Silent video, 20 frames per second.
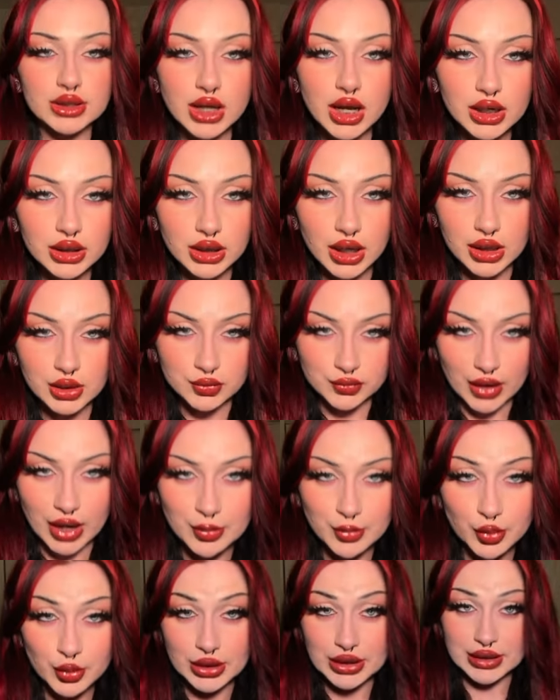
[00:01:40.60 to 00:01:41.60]
not a lot of rhyme
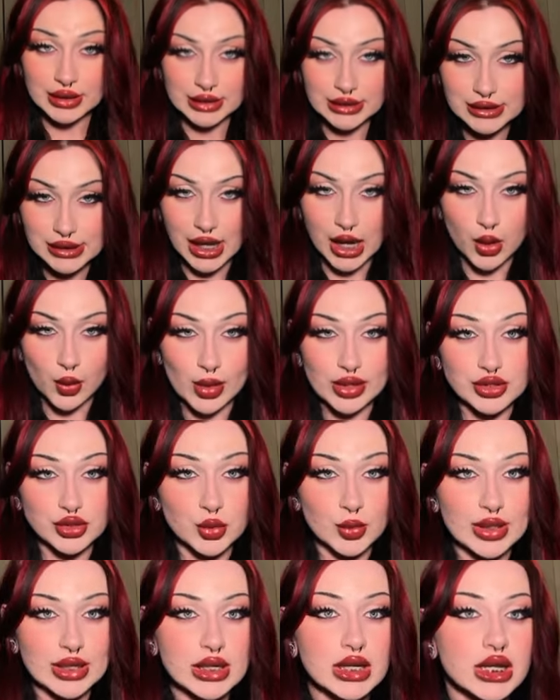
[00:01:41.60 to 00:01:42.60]
or reason to how I do
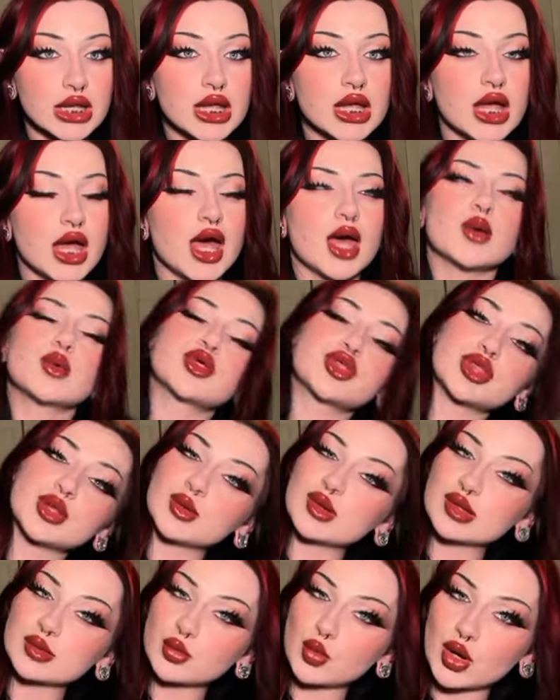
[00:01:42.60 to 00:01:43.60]
it. I wish there
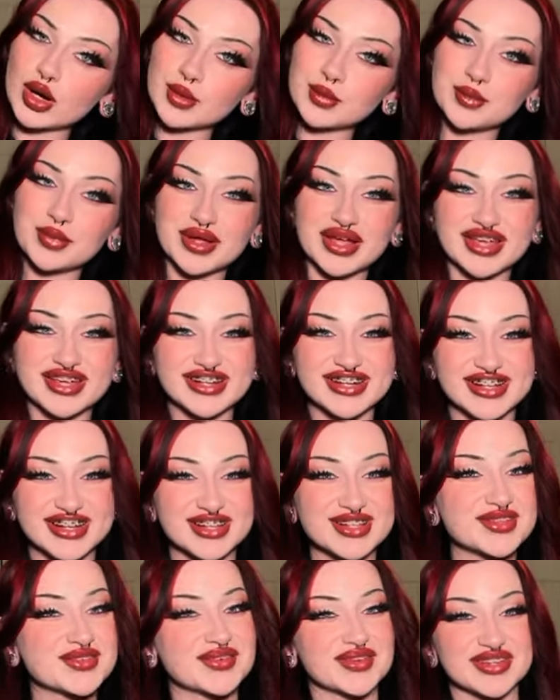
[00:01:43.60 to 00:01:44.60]
was more, but
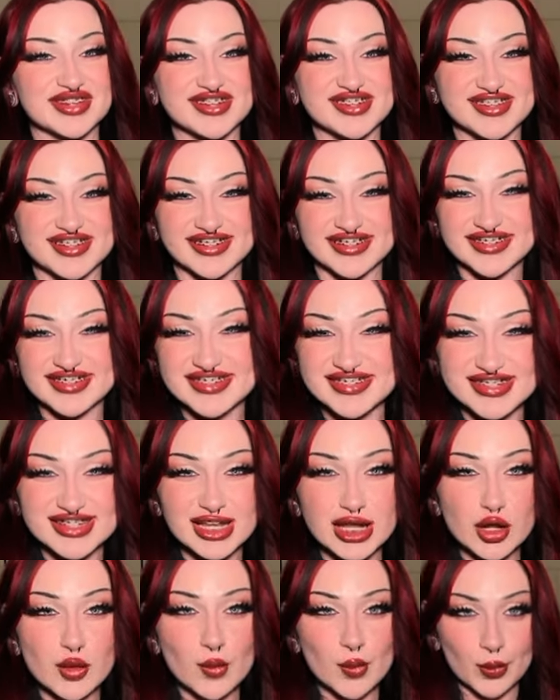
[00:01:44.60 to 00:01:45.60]
it's really just
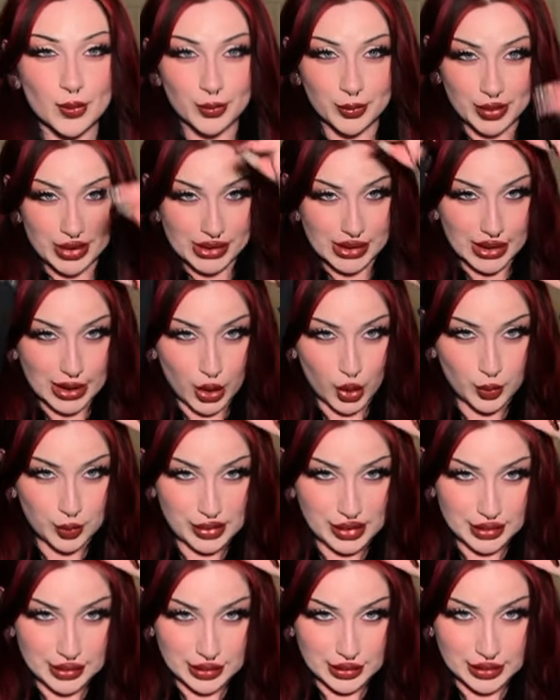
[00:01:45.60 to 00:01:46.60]
picking out
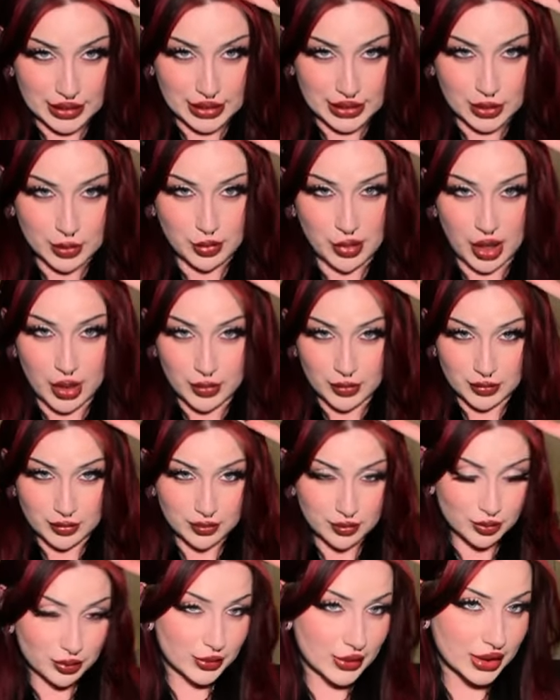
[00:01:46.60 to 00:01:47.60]
pieces that are about
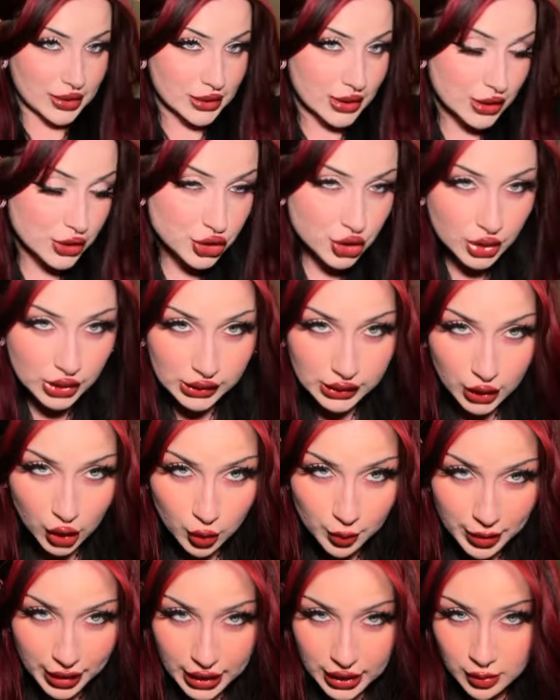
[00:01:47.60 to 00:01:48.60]
an inch or so
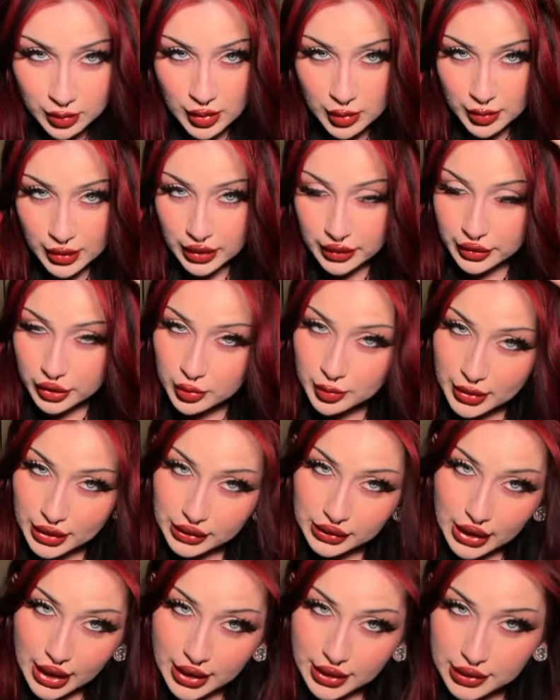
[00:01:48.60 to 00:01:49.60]
big, maybe a little bit
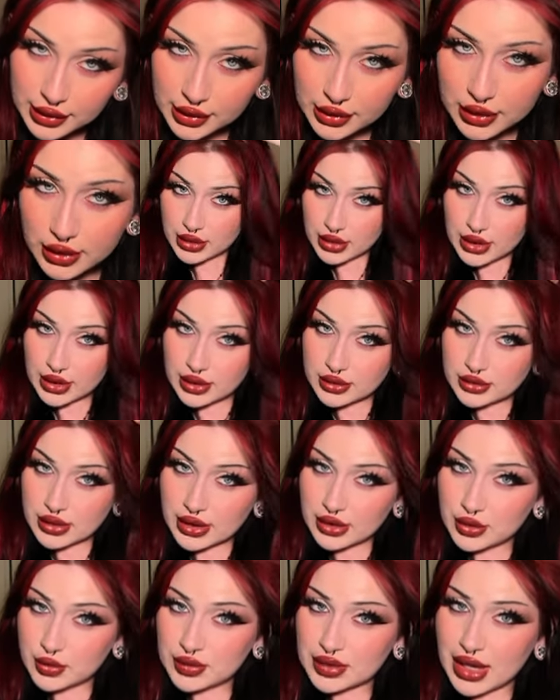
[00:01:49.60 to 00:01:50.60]
less. And I
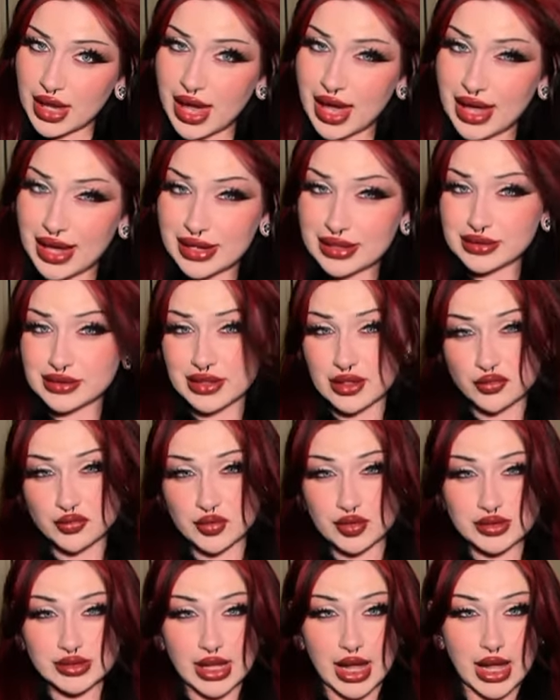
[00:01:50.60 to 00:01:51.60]
use a high lift
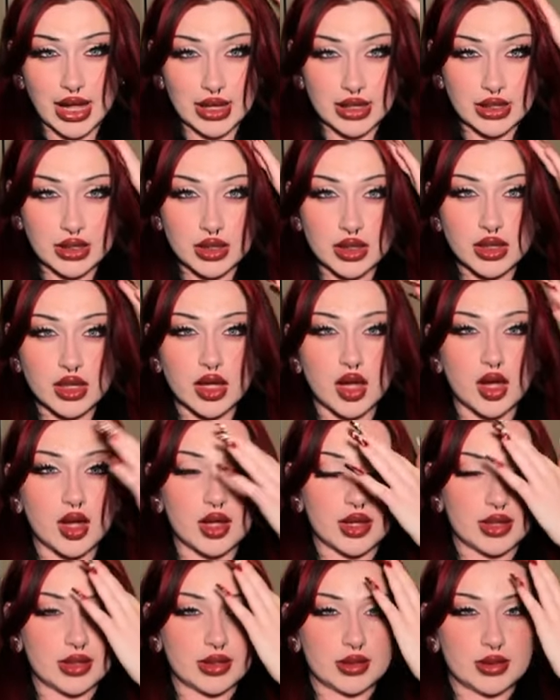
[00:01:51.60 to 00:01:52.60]
dye
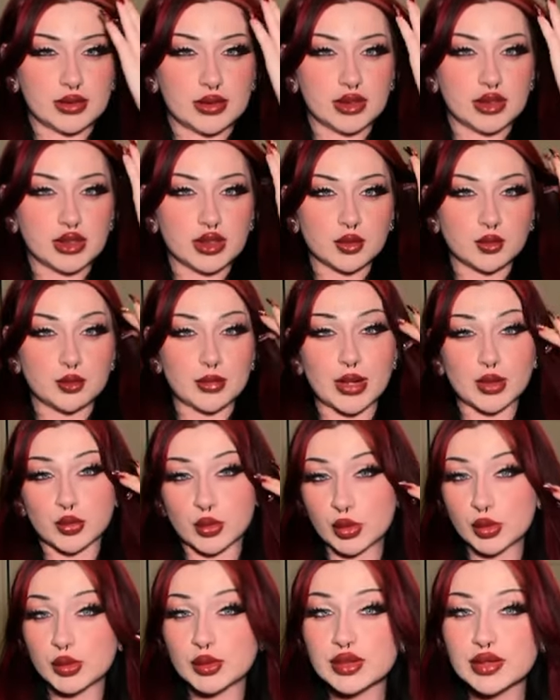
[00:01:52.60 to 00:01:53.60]
on my
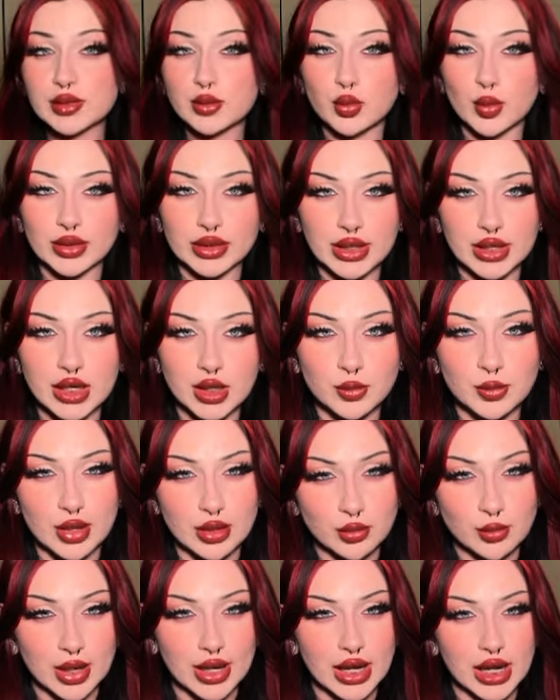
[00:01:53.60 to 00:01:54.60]
roots when they come in.
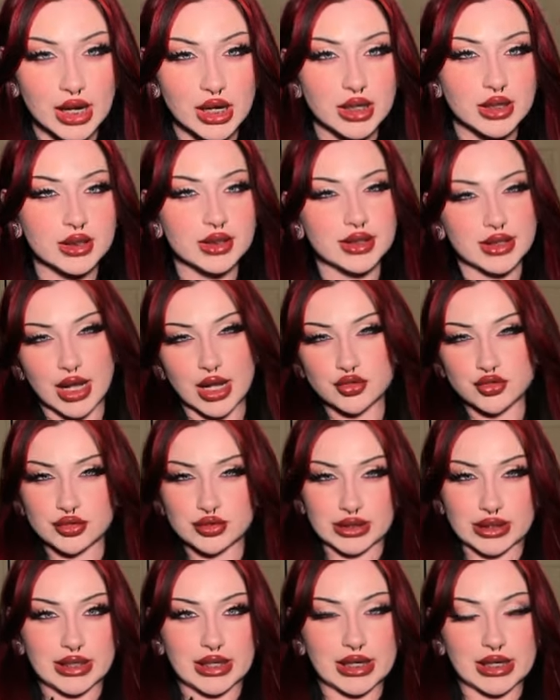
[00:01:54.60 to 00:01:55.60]
My hair is
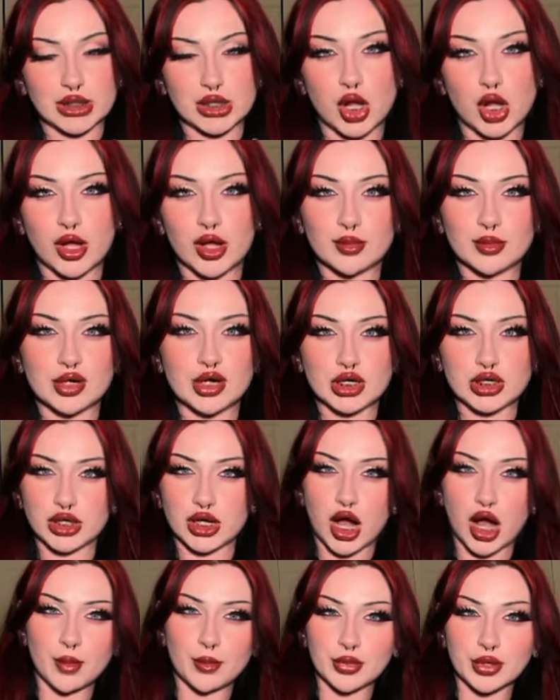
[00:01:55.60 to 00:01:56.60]
naturally like an auburn
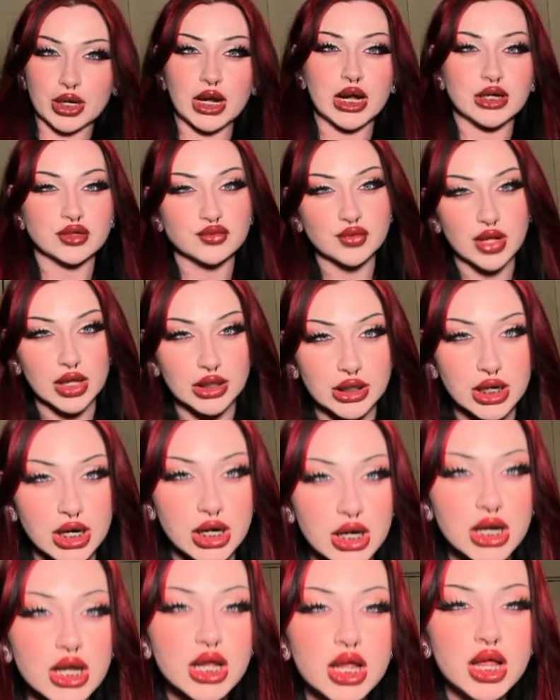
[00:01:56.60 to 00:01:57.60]
copper kind of
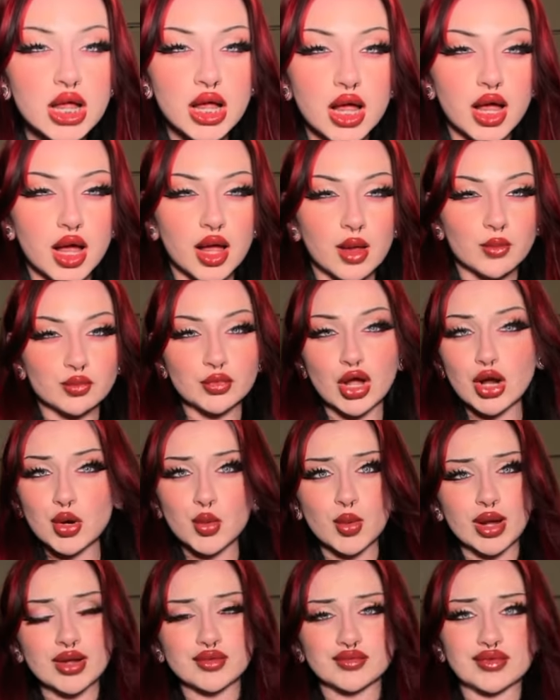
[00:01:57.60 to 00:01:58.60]
color. Not
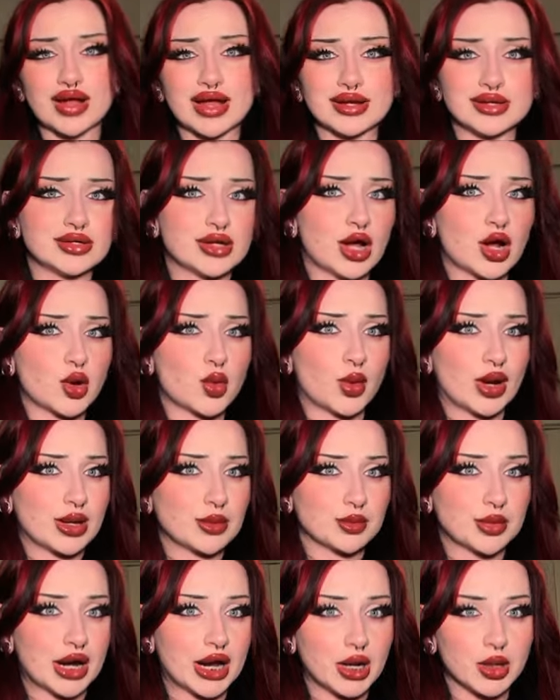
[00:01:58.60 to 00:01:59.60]
quite red, not quite
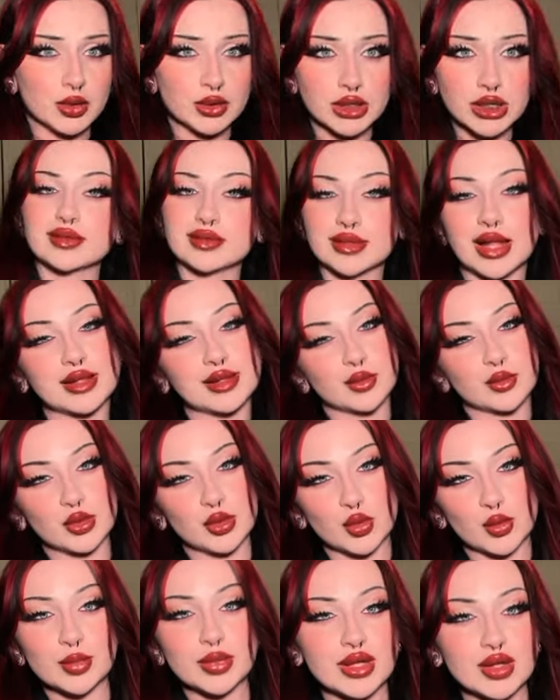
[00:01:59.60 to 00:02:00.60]
brown. That's what it
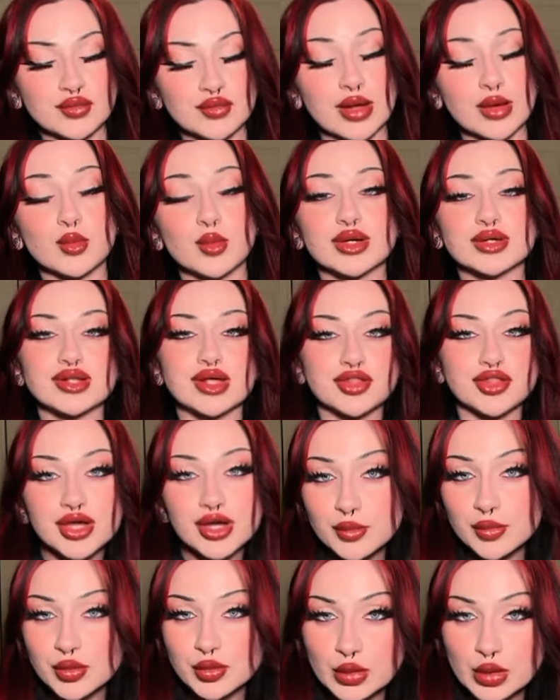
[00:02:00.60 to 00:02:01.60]
would be if I were touching
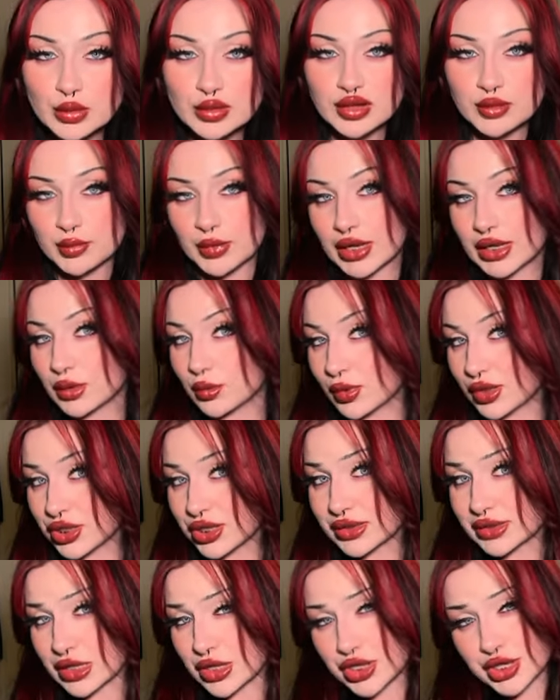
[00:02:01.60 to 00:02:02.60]
up the roots, but we're
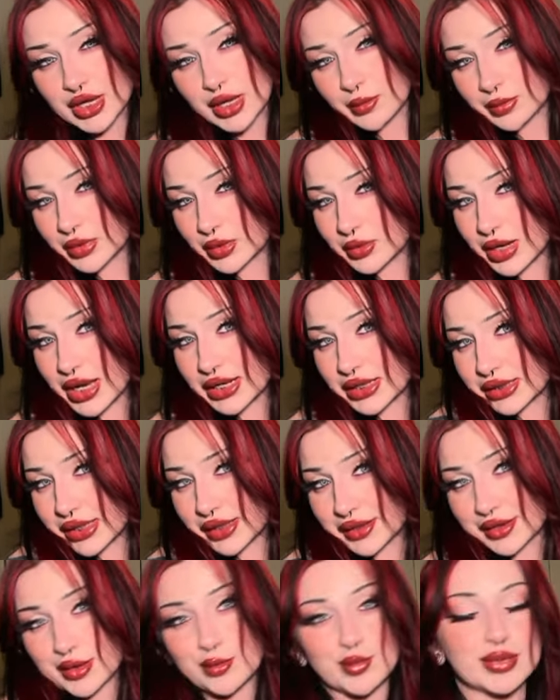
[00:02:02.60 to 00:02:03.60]
just touching up the red and
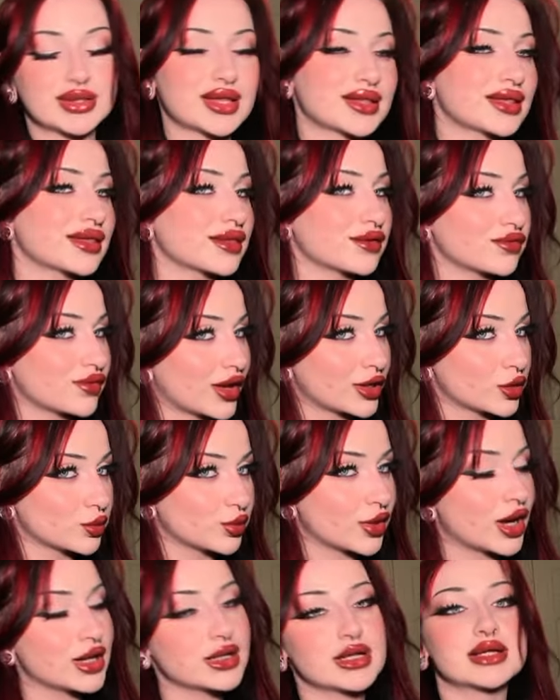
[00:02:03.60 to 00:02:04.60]
that's it. But this is the final
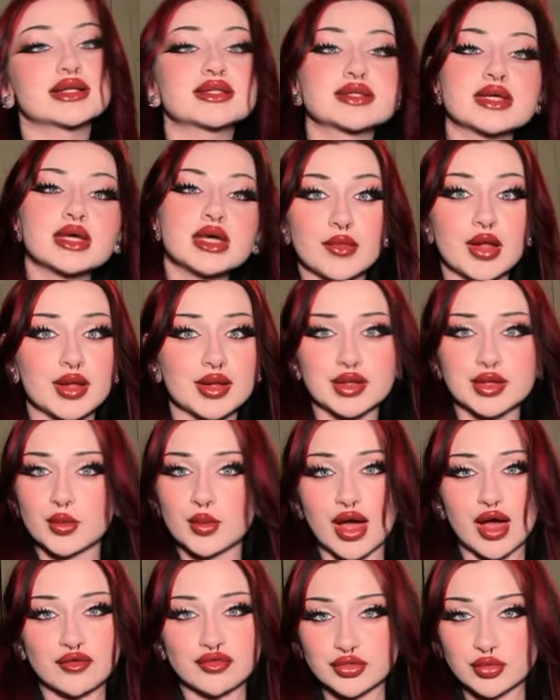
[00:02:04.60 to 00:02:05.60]
product. Also
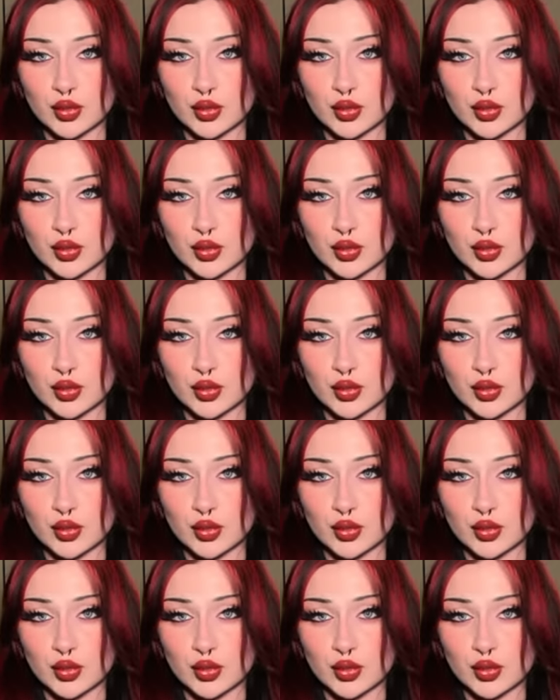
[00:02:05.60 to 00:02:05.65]
after